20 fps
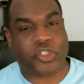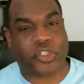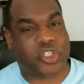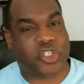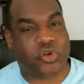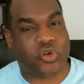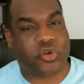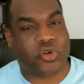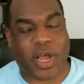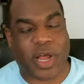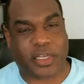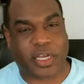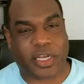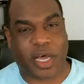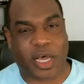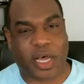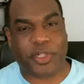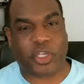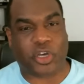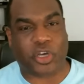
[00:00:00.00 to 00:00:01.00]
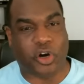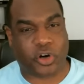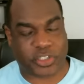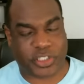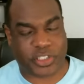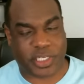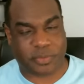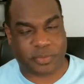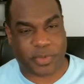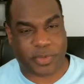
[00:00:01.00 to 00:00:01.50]
Do not come and
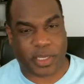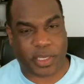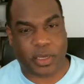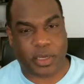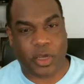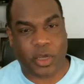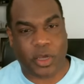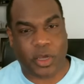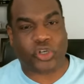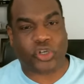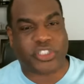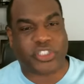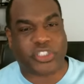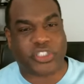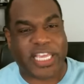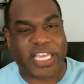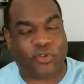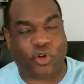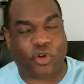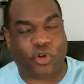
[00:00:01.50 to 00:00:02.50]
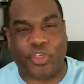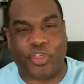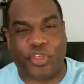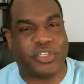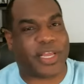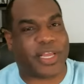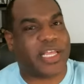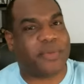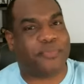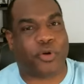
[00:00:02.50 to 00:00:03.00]
curse at me or say evil things
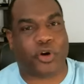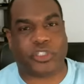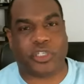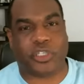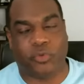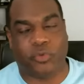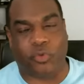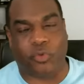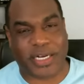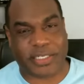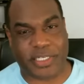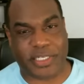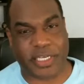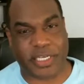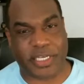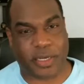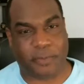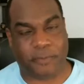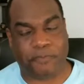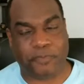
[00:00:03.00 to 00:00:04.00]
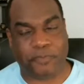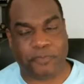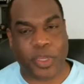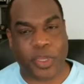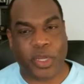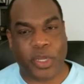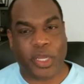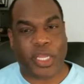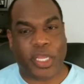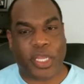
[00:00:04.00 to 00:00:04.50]
to any person on my team.
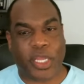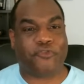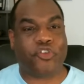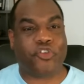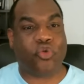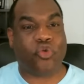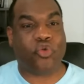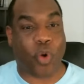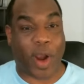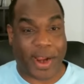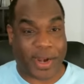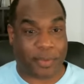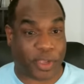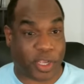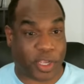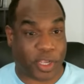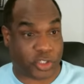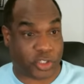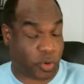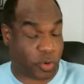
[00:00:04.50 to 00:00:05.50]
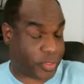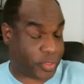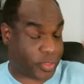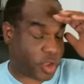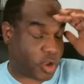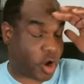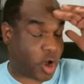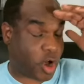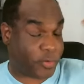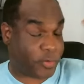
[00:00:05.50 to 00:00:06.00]
If you waited because you were in the
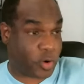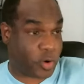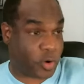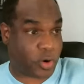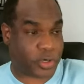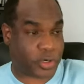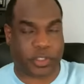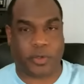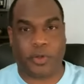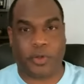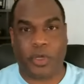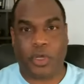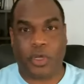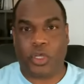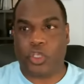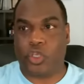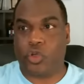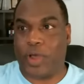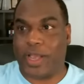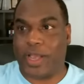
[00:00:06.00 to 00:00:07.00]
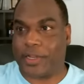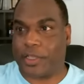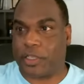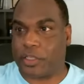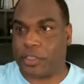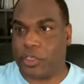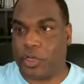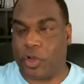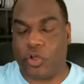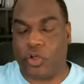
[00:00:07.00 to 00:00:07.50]
golf course, you had to,
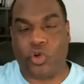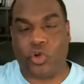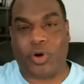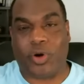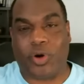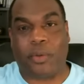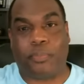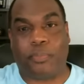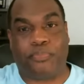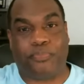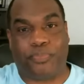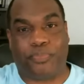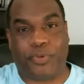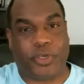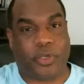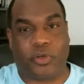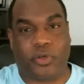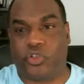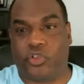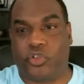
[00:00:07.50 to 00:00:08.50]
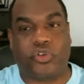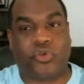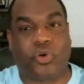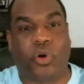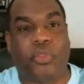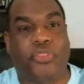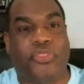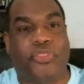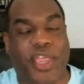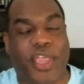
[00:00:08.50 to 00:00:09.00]
you were out, doing your
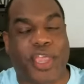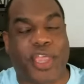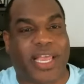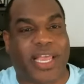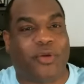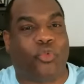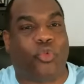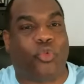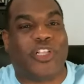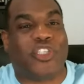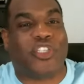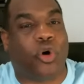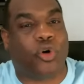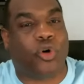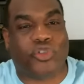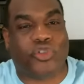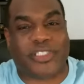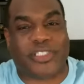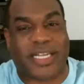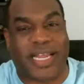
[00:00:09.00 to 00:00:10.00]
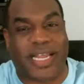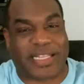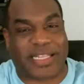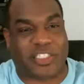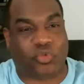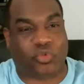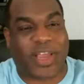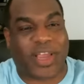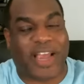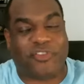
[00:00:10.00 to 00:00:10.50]
own thing, and we told you it's like
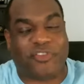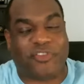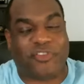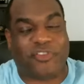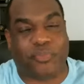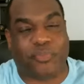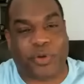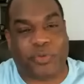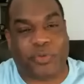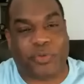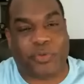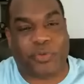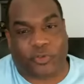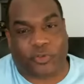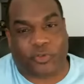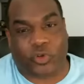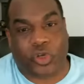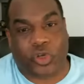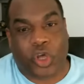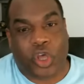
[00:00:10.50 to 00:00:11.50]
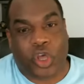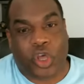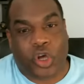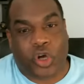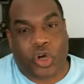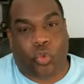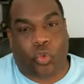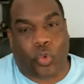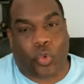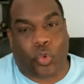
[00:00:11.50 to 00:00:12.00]
this. We have to be respectful.
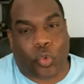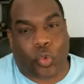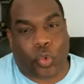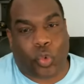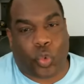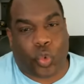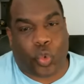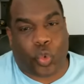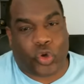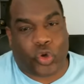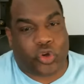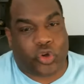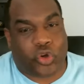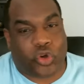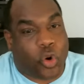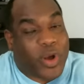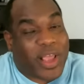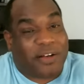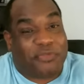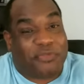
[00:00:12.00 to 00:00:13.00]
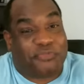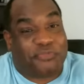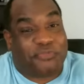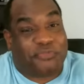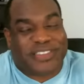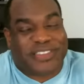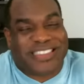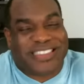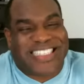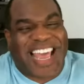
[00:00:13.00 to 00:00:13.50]
We have
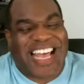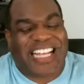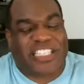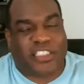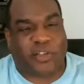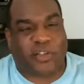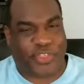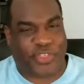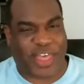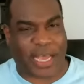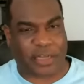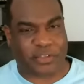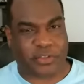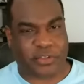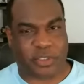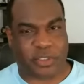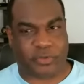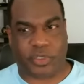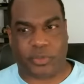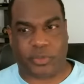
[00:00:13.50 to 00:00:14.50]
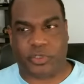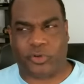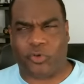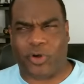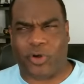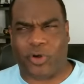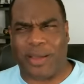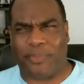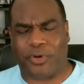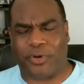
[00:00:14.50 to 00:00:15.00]
tens of thousands of
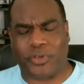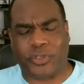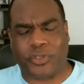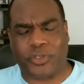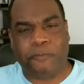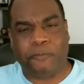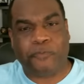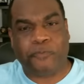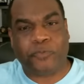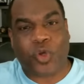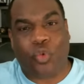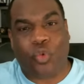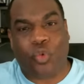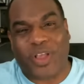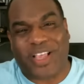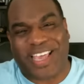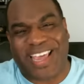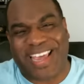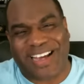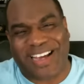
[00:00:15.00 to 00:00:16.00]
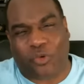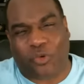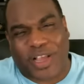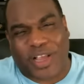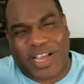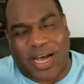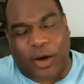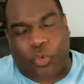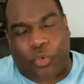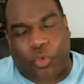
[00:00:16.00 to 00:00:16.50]
subscribers. We're
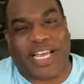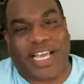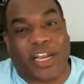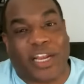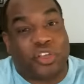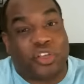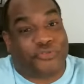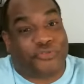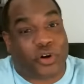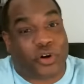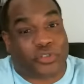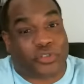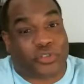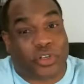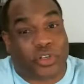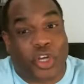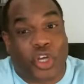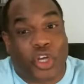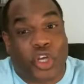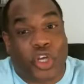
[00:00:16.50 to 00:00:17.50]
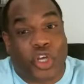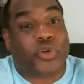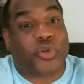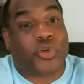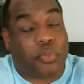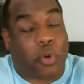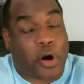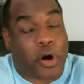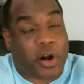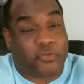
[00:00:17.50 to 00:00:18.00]
telling you first. You were
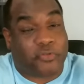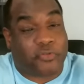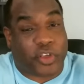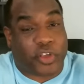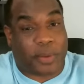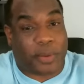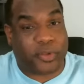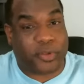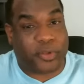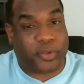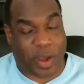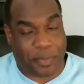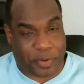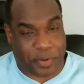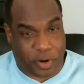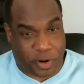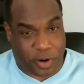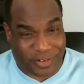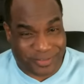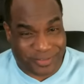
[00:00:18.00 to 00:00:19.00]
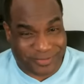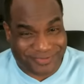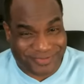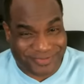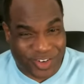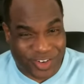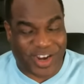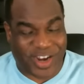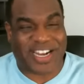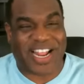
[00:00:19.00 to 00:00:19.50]
smart enough to come to the webinar,
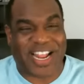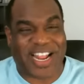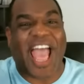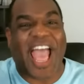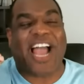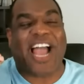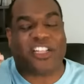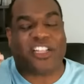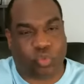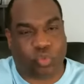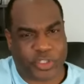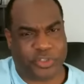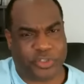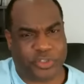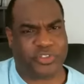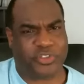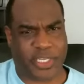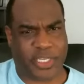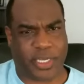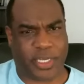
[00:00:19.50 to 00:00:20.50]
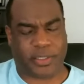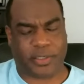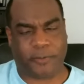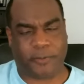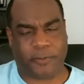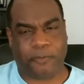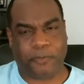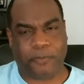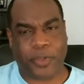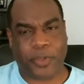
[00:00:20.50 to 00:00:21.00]
right? Act when you see it.
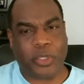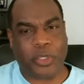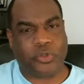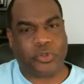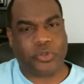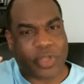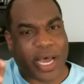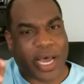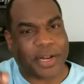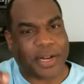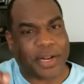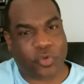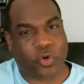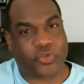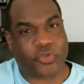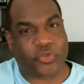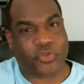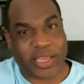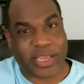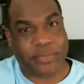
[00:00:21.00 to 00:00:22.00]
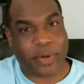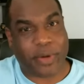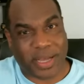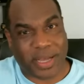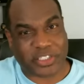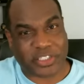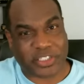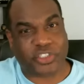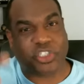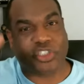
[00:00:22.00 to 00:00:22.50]
Do not ignore the email
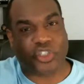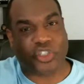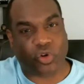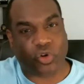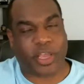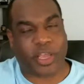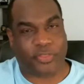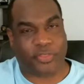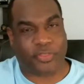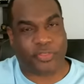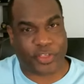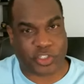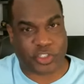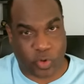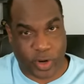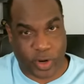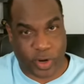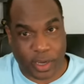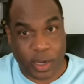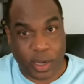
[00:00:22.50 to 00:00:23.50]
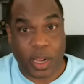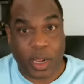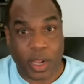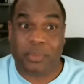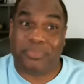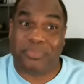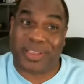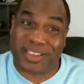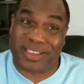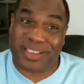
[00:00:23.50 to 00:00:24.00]
message that you'll get this week,
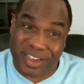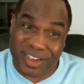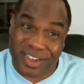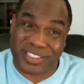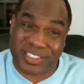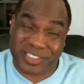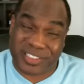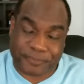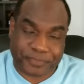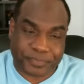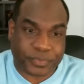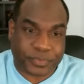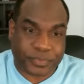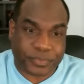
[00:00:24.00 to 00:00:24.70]
because